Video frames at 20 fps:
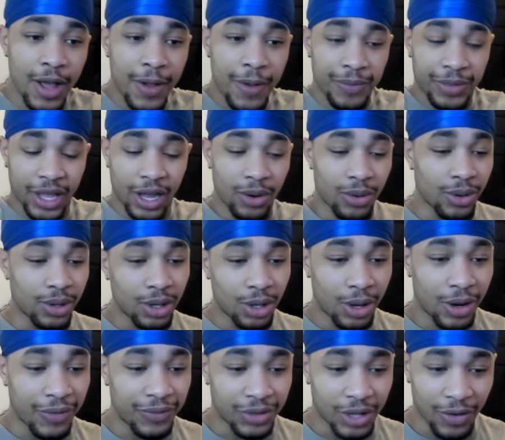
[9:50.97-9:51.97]
there were a lot
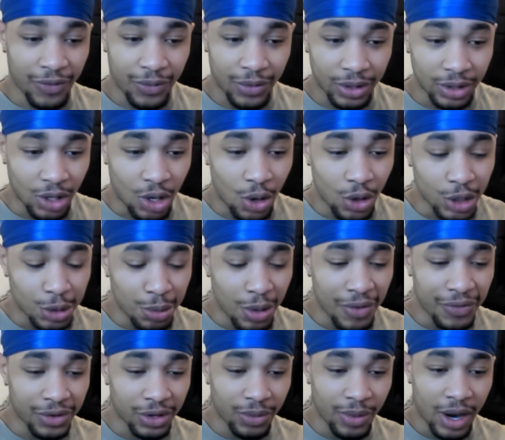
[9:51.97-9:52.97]
of different cogs
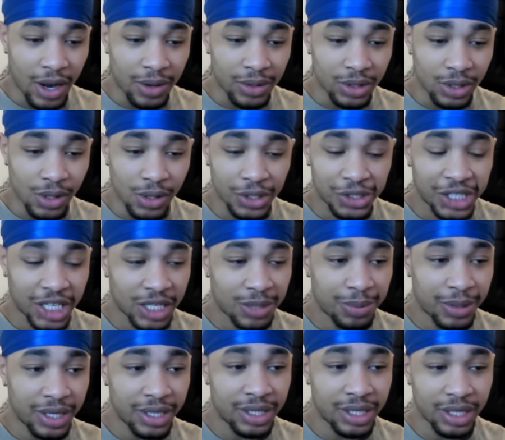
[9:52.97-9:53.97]
moving around, a lot of chess
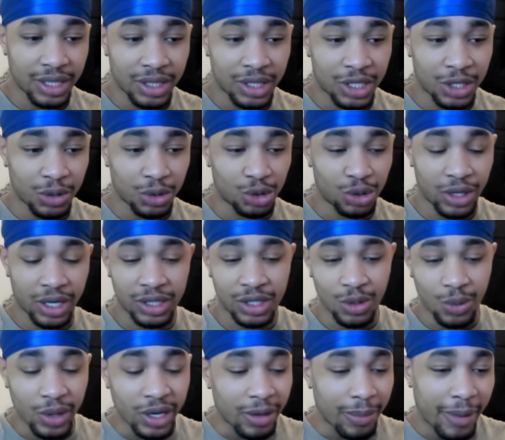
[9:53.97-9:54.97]
pieces still trying to
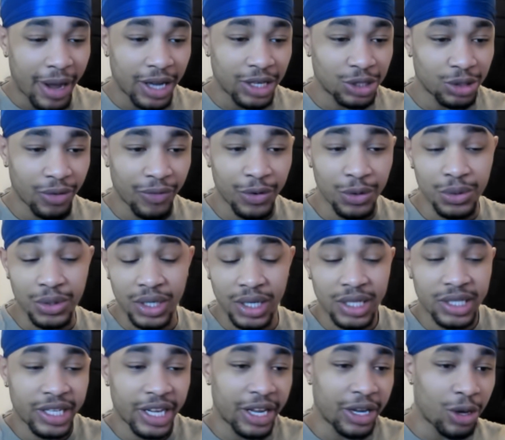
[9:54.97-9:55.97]
win the match of who's going
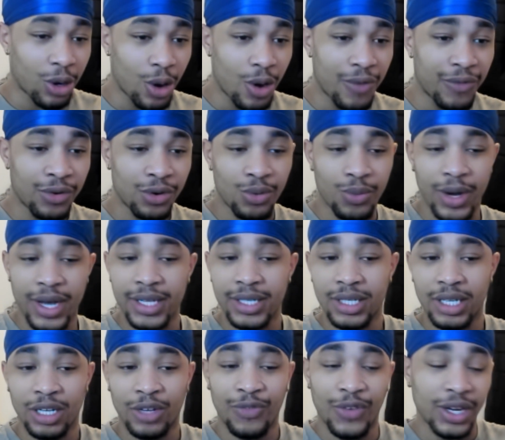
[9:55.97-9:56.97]
to take over, where's
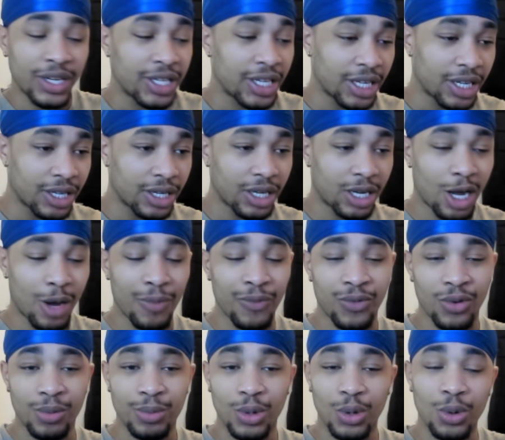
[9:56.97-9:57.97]
this funding going to come
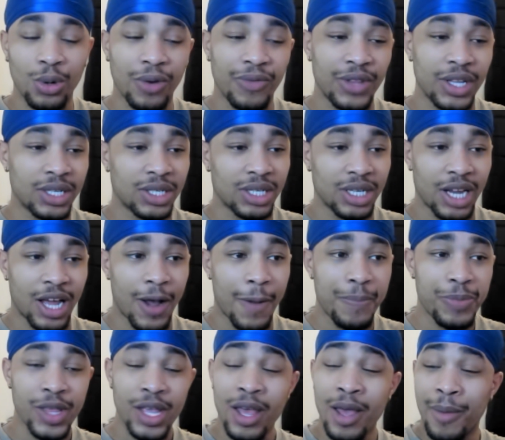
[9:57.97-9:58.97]
from, all of this and that.
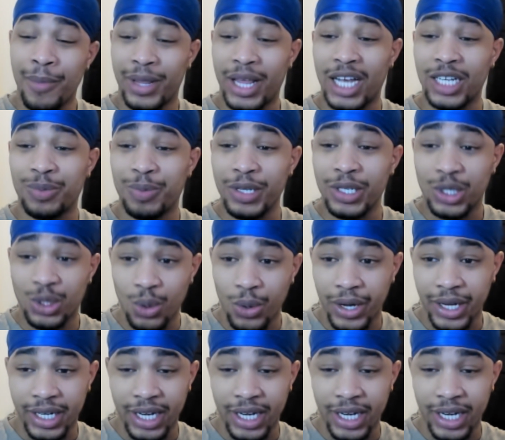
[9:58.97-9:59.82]
But that's been sorted